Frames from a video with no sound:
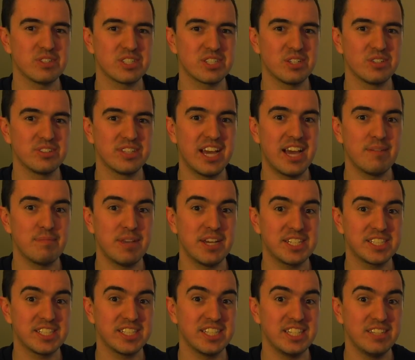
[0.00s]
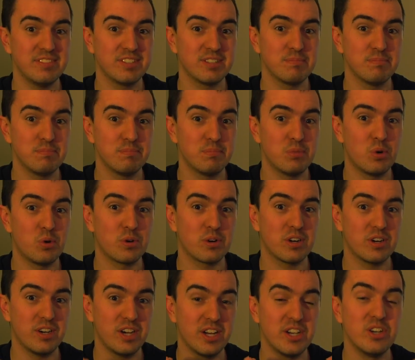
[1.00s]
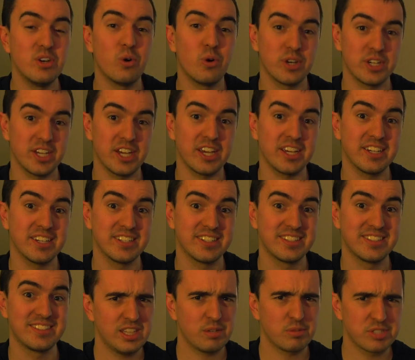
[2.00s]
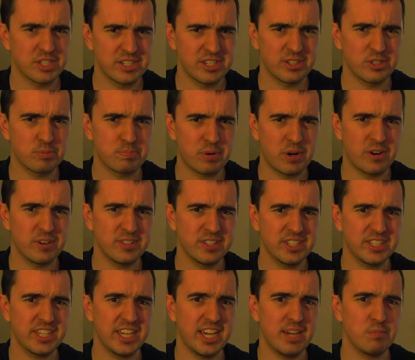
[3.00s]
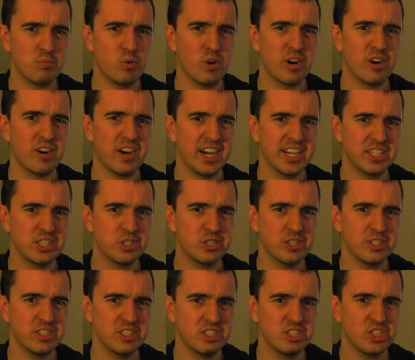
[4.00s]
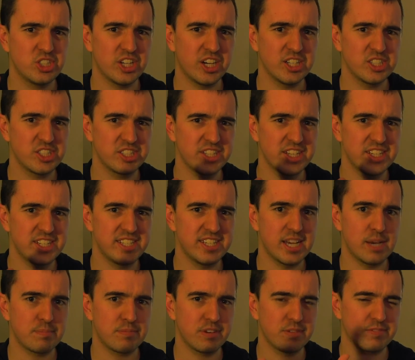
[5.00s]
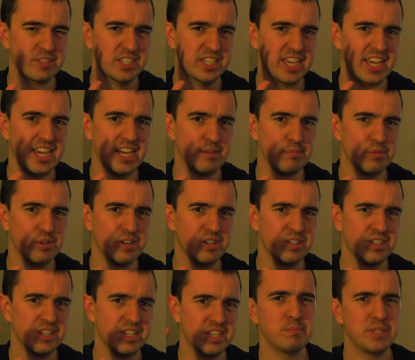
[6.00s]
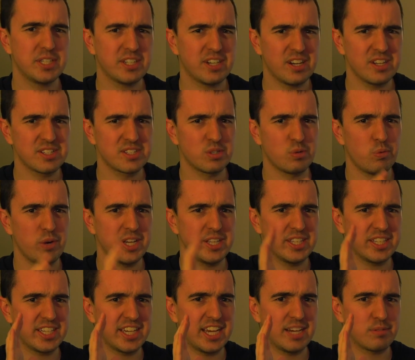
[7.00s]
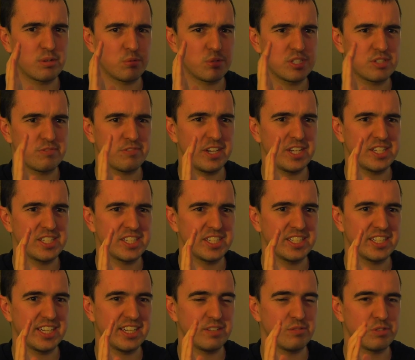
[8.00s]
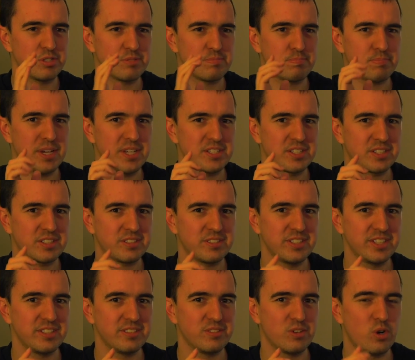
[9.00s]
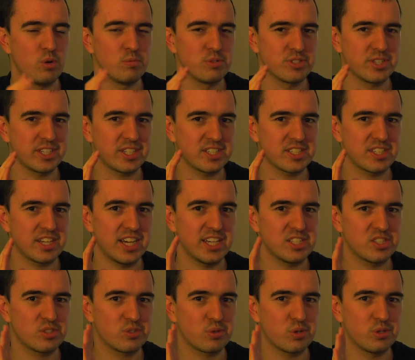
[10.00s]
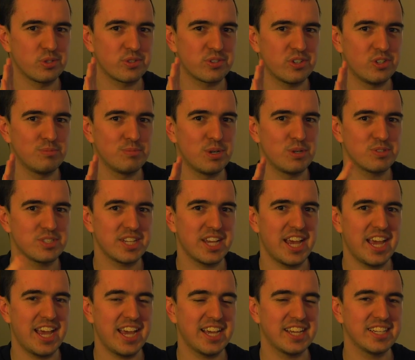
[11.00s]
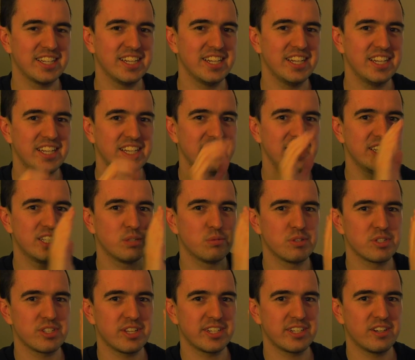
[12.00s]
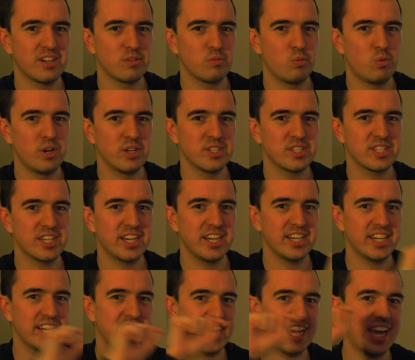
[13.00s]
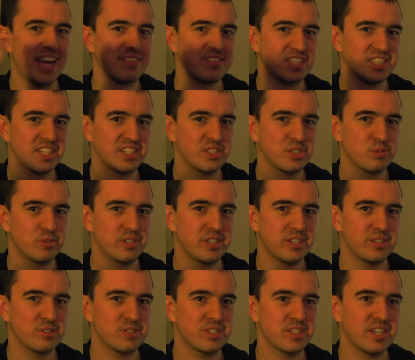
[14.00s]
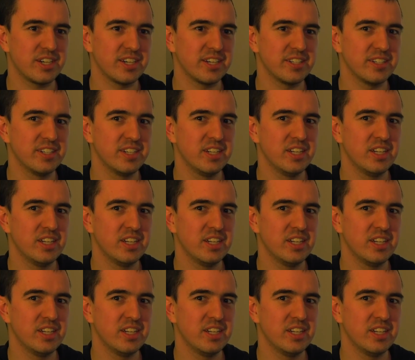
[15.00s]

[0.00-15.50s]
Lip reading: so that makes it even more annoying. There was another part in the game where I couldn't judge the depth of the camera. Because the way the camera was facing, it was basically almost like a side-scroller almost, and Ico was like on one side and I have to get to another side.